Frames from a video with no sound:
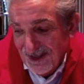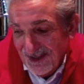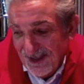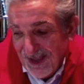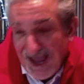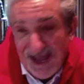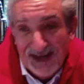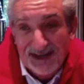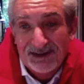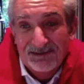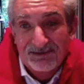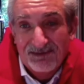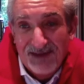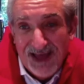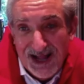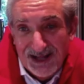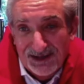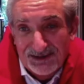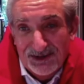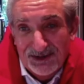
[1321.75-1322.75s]
adding
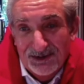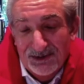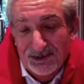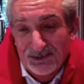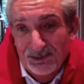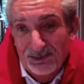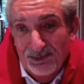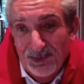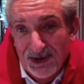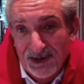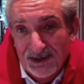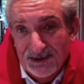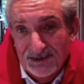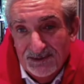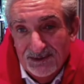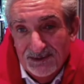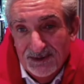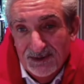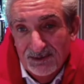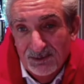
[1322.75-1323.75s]
value, but
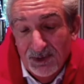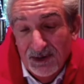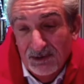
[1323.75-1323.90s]
we're